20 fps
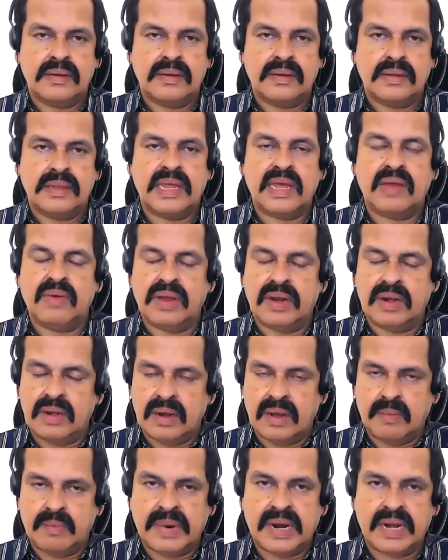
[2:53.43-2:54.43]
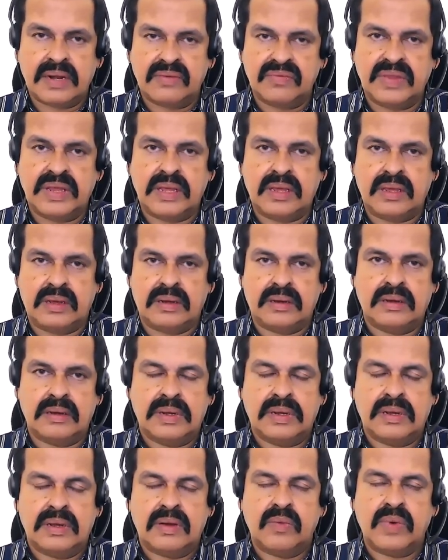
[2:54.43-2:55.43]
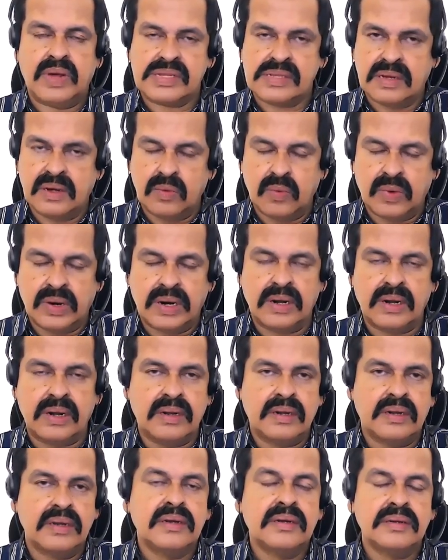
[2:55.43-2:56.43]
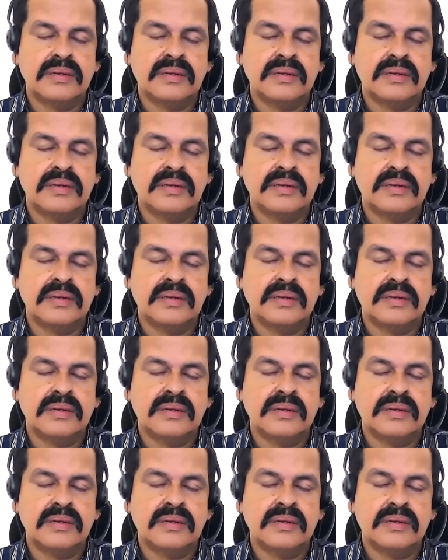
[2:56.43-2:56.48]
they were part of the Western world.